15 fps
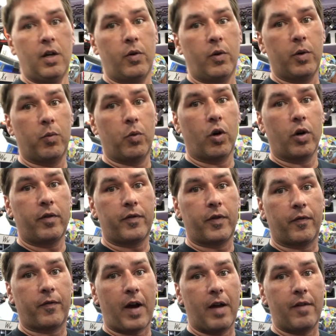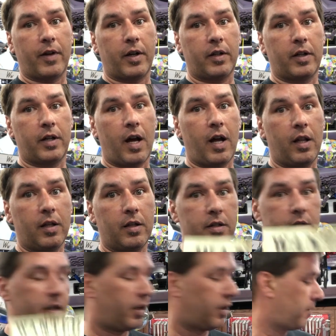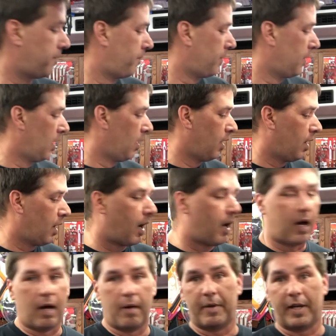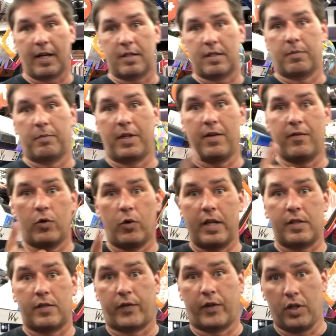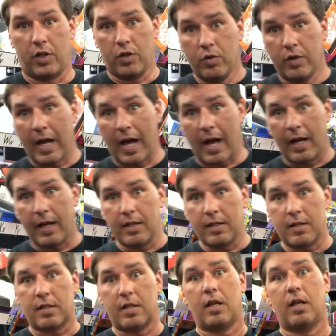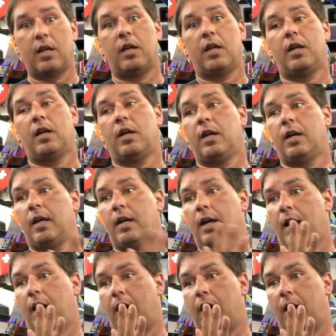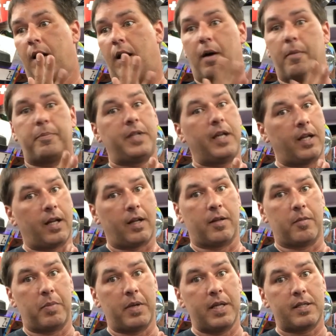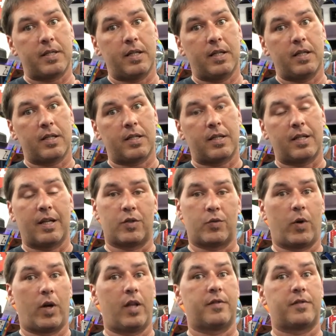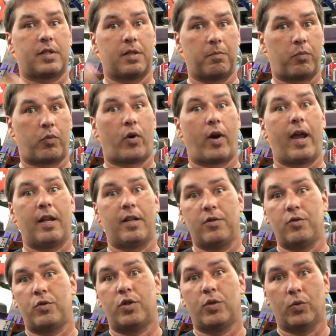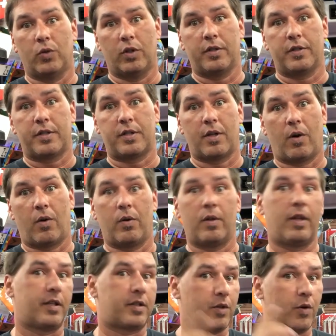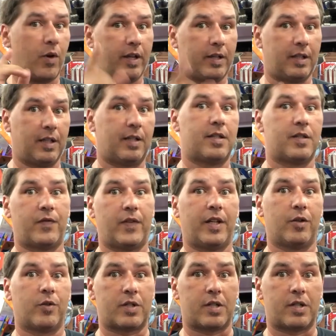reward for $500 here. I got some giveaways for you guys, update on the business, as well as some brand new tools. So let's go ahead and get this video